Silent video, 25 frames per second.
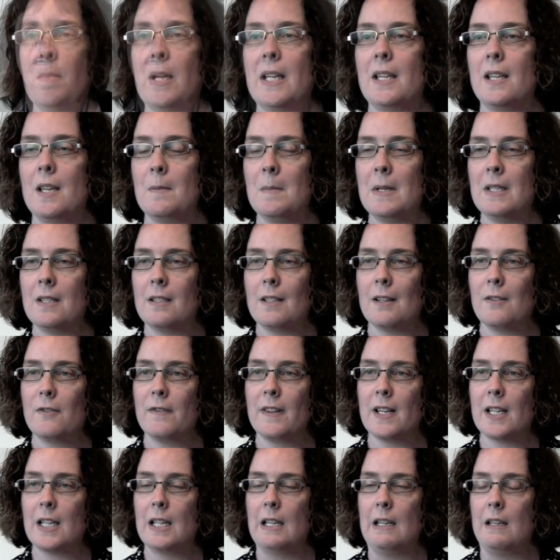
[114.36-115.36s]
My name is
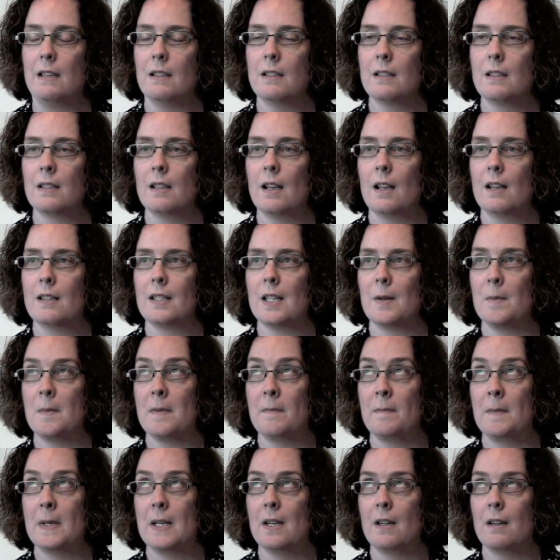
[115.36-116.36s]
Sylvia Keith and
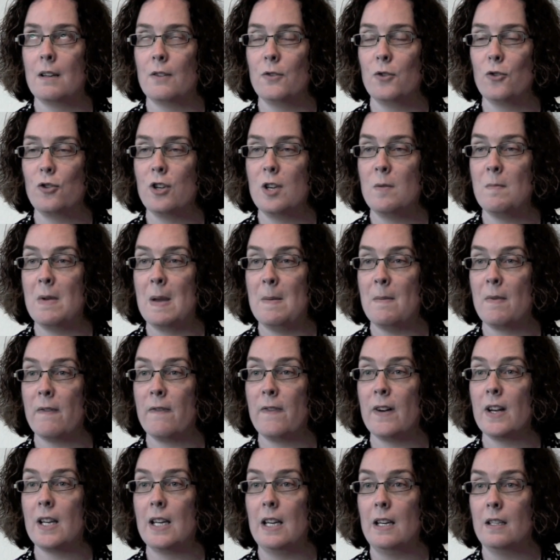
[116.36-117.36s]
I've been a union member
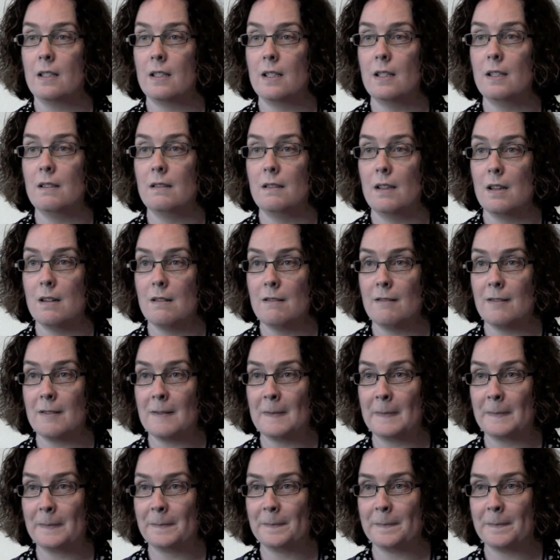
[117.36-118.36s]
for 18
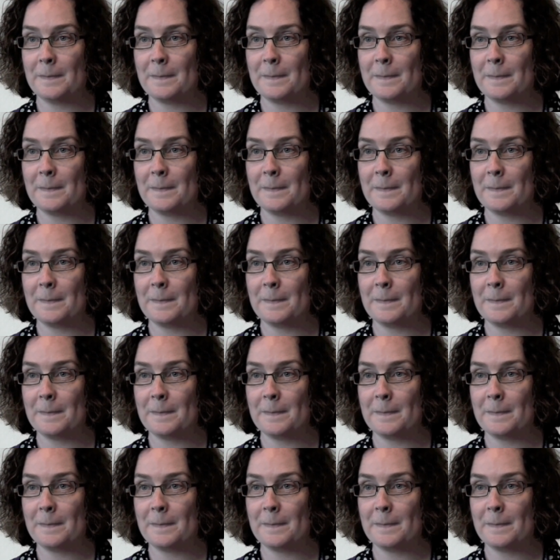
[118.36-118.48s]
years.